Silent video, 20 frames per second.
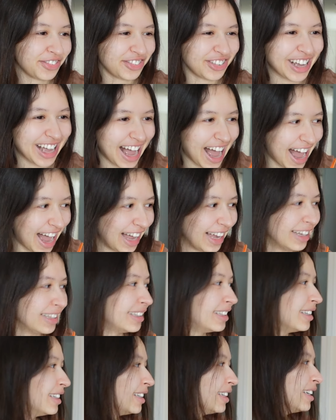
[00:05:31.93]
Ah.
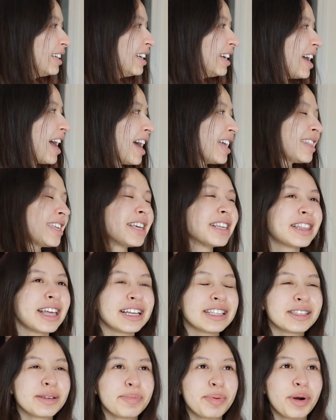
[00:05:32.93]
I think
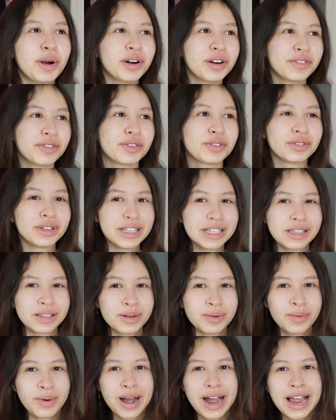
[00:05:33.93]
that's a part of the
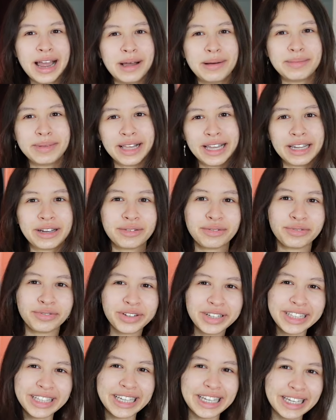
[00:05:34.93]
reason why I'm like
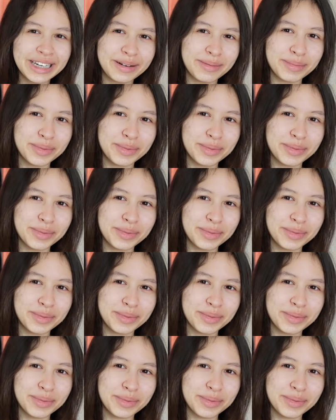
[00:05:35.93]
really in a